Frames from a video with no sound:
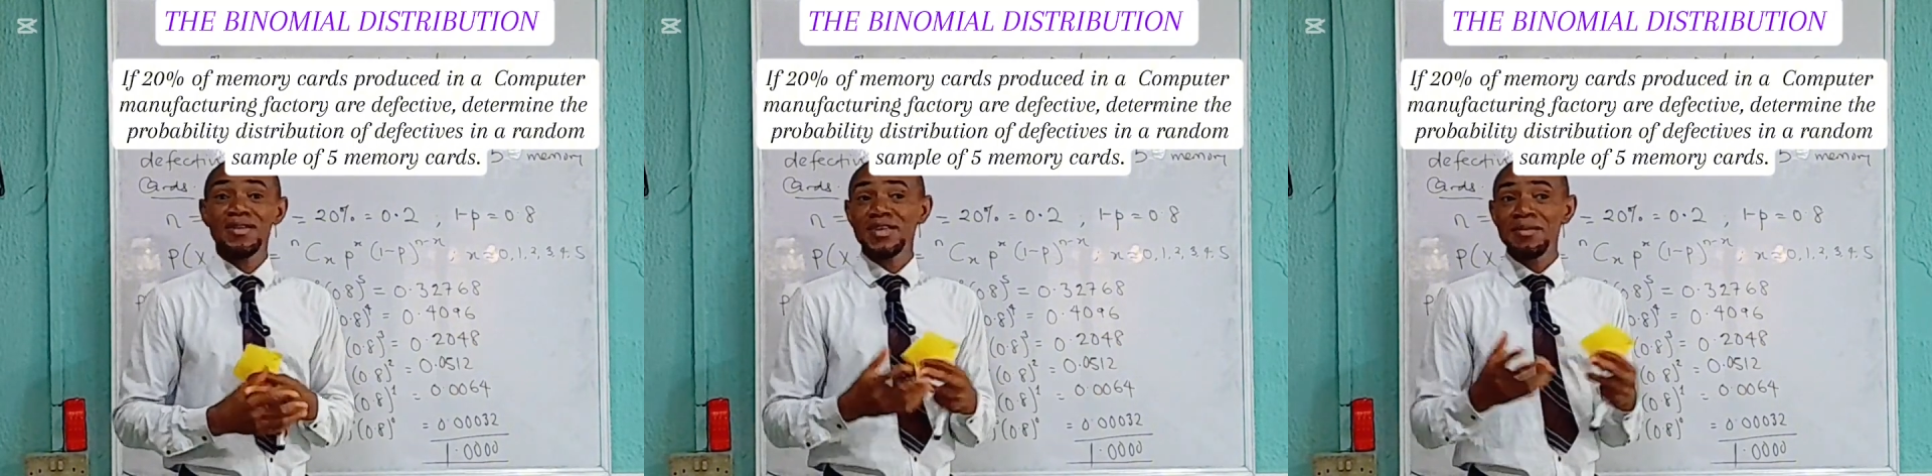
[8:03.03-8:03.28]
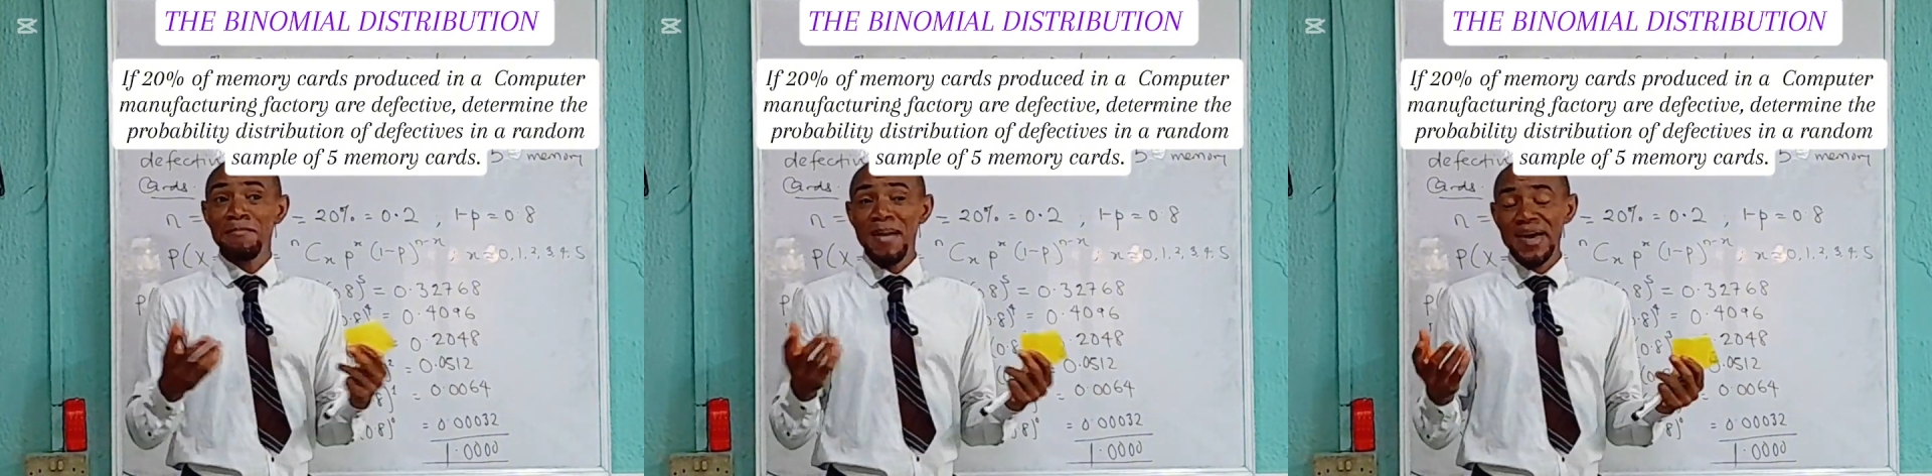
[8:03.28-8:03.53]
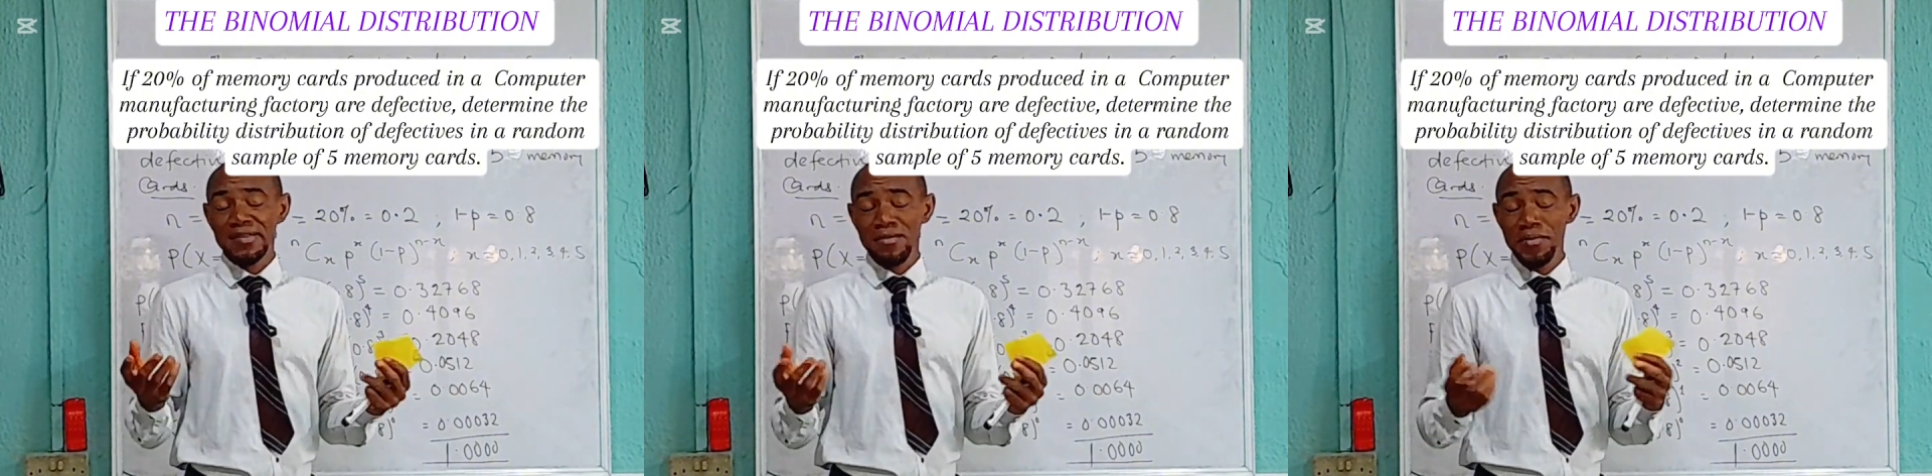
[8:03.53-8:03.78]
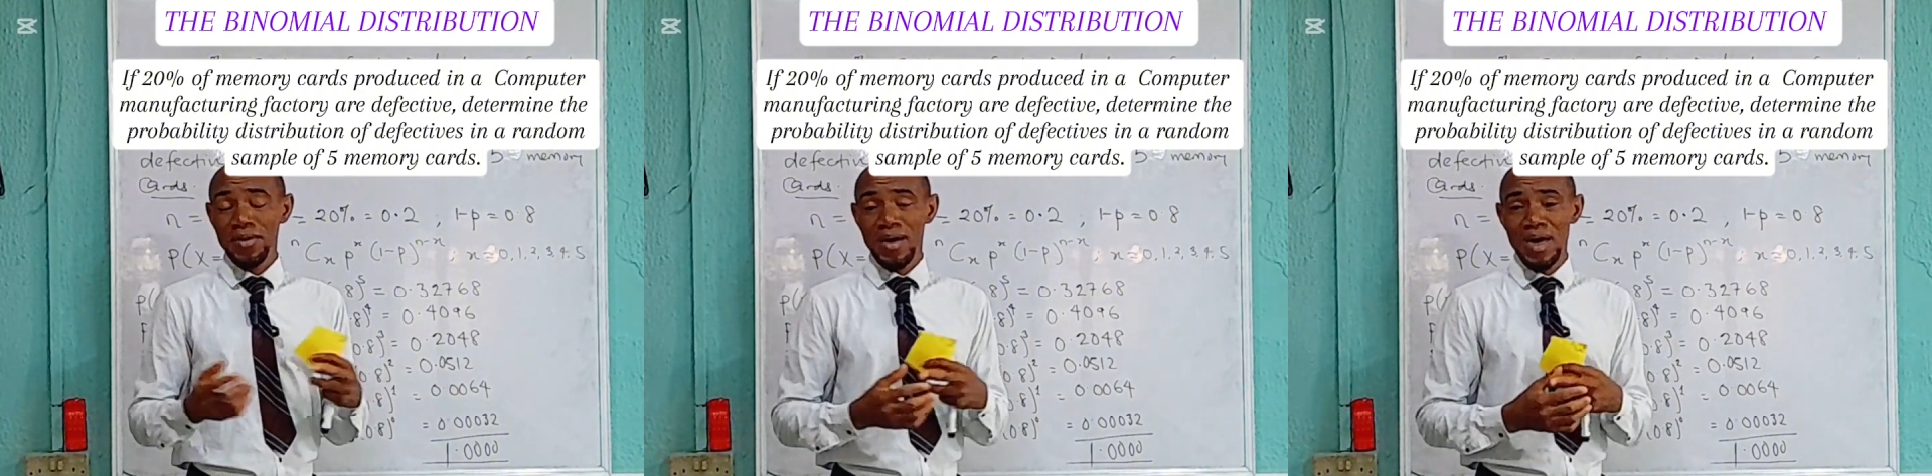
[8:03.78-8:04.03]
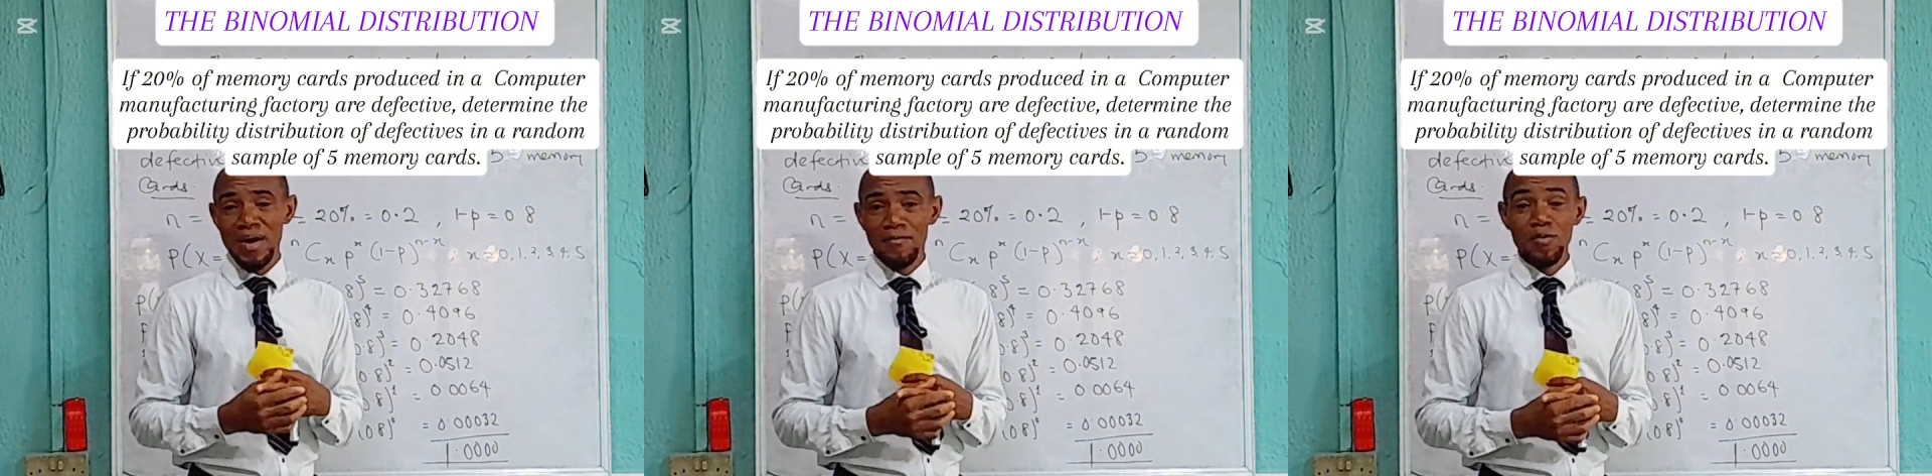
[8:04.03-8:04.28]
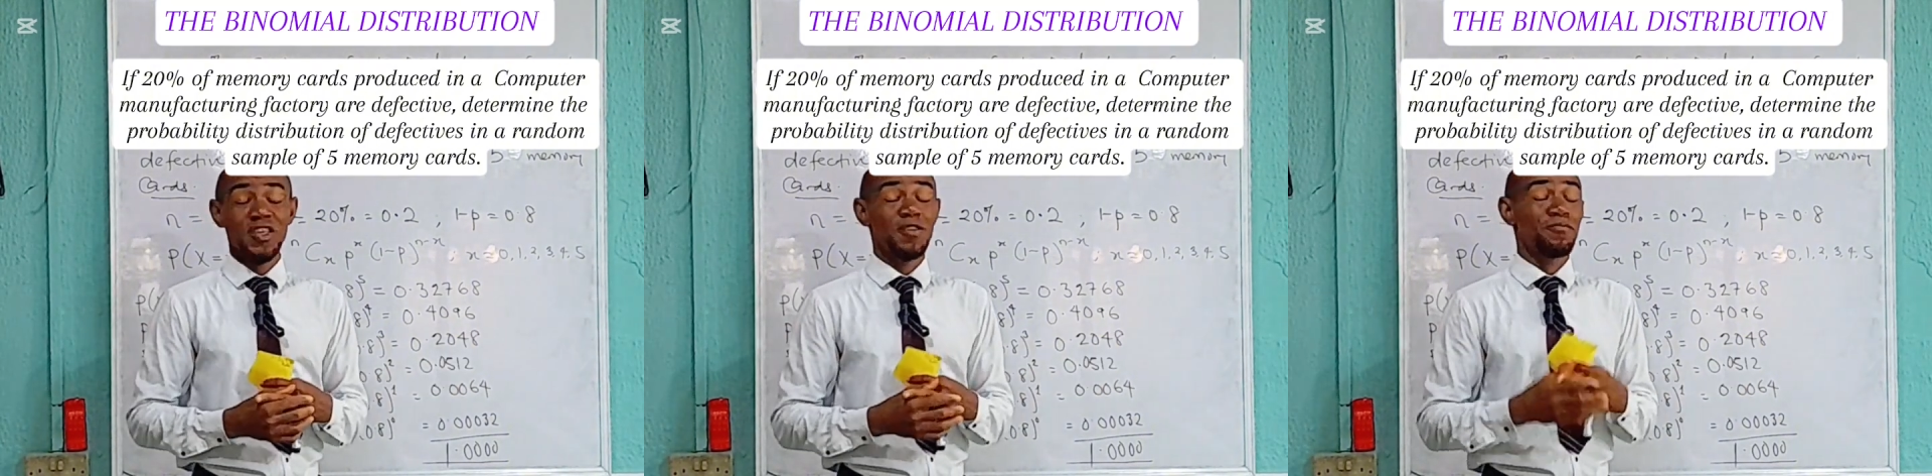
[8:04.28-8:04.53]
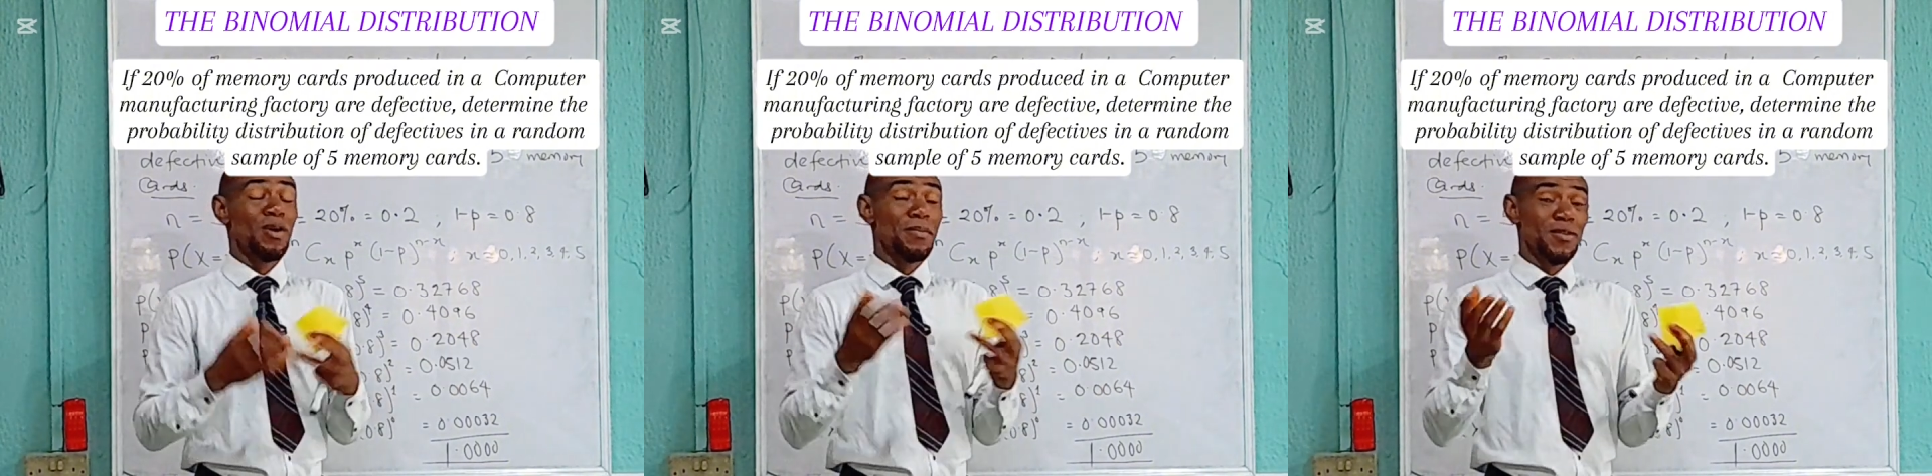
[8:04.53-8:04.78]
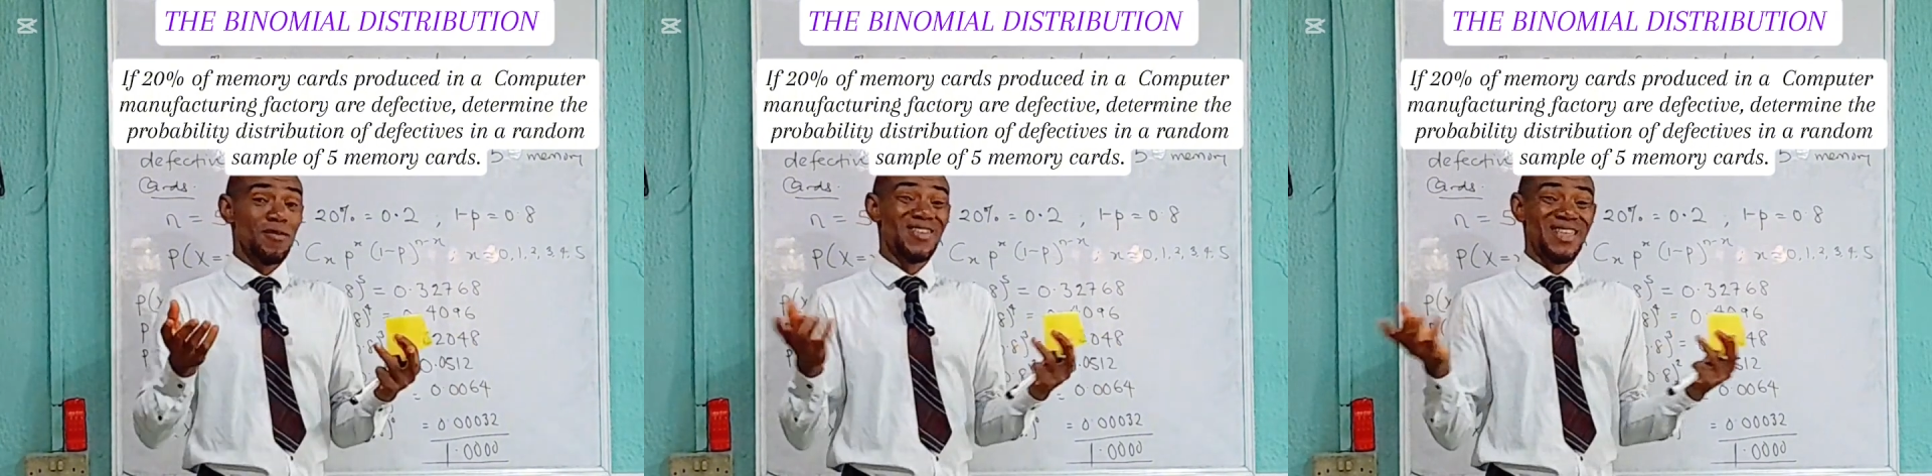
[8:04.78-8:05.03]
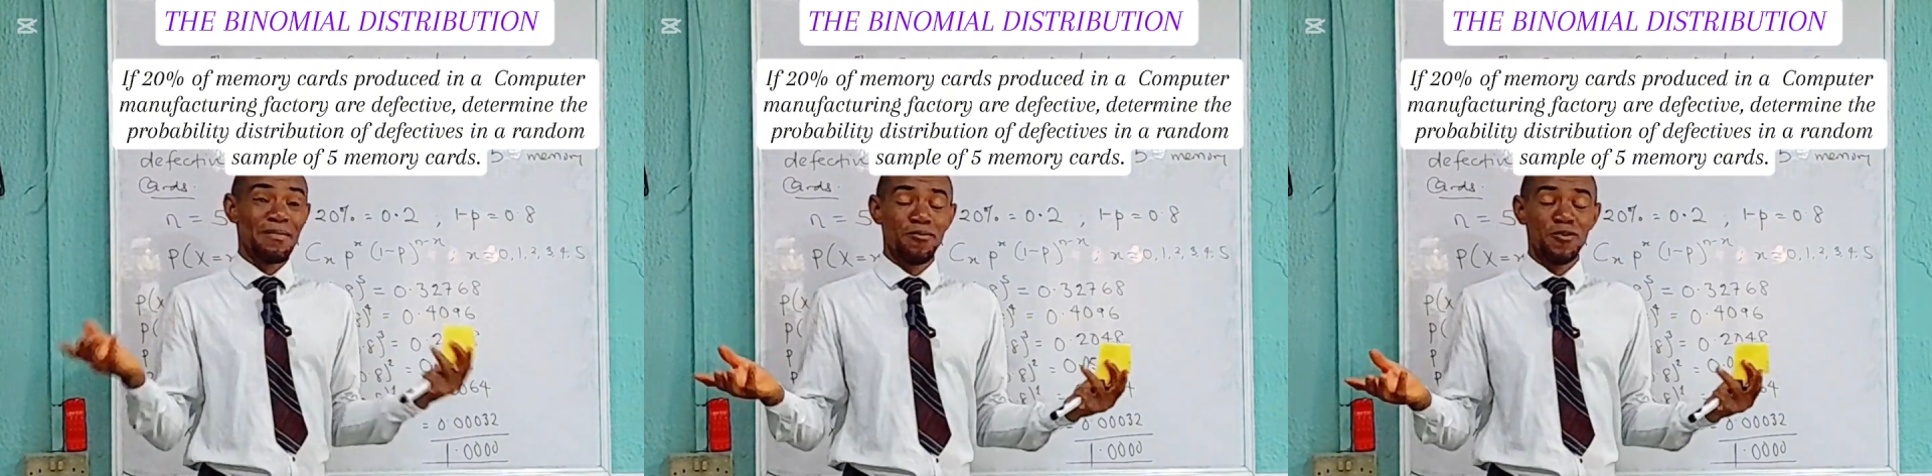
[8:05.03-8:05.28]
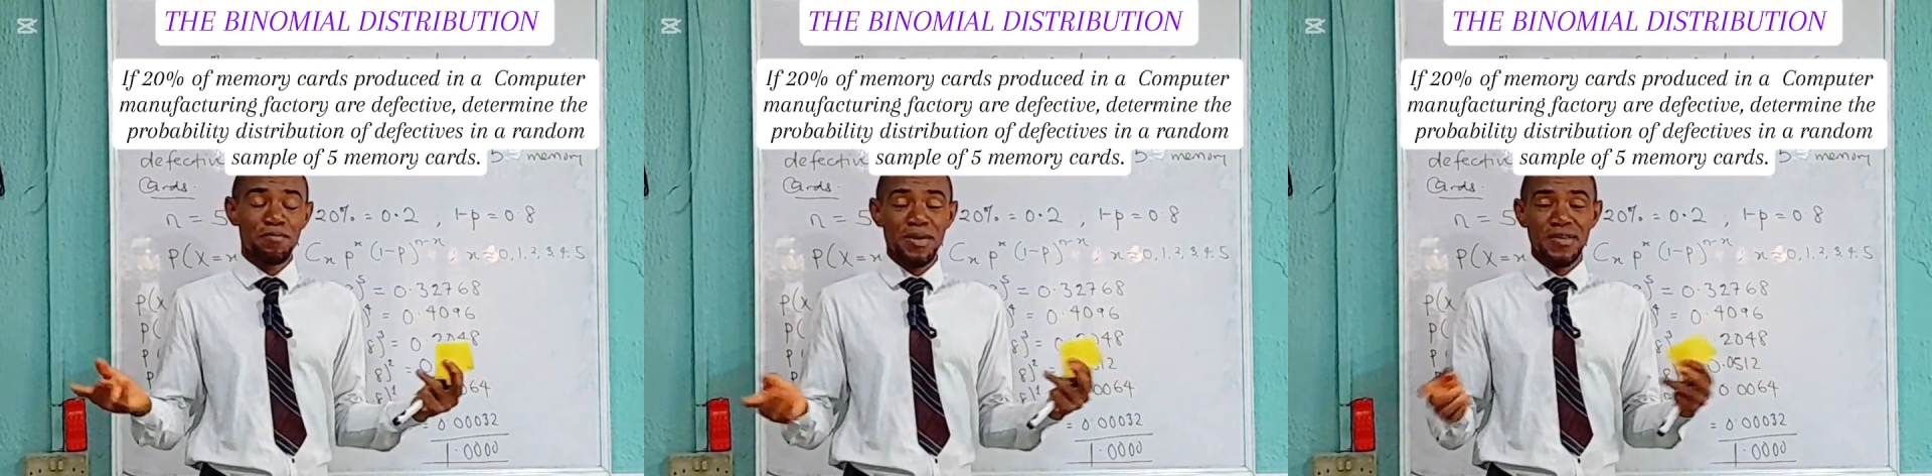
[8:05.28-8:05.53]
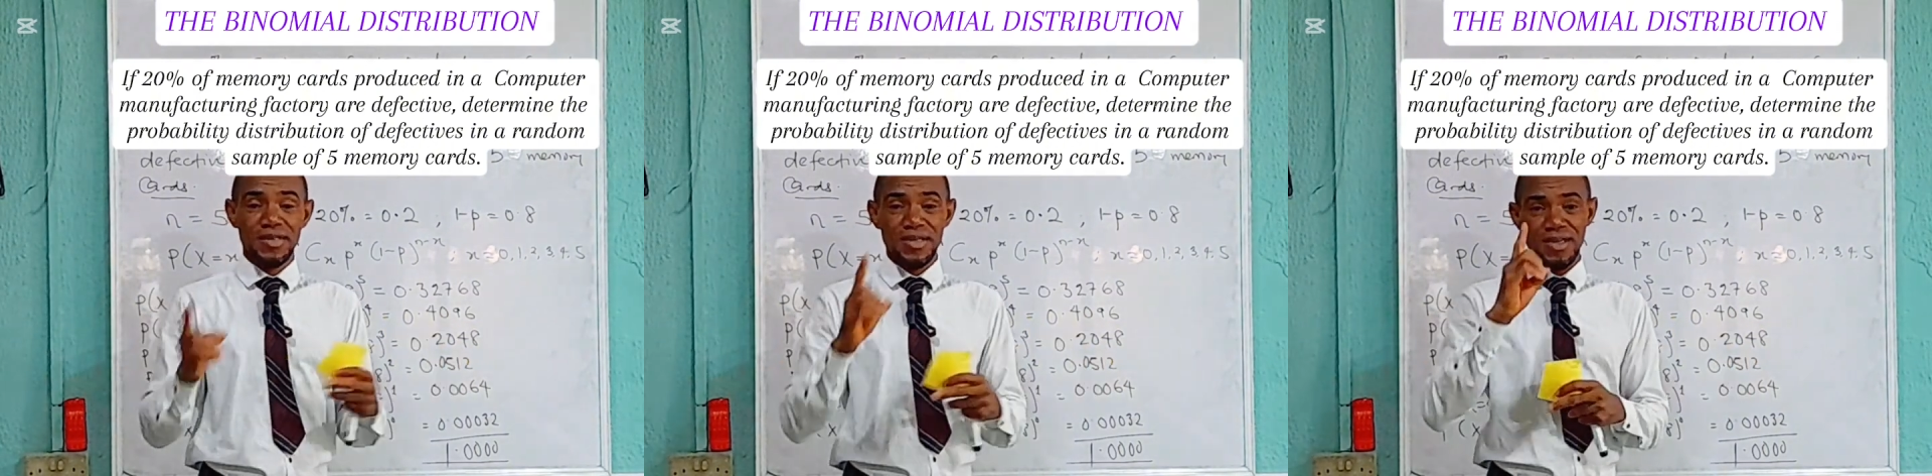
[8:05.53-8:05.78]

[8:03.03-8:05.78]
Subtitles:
the maximum you can have, which is the probability of the sample space,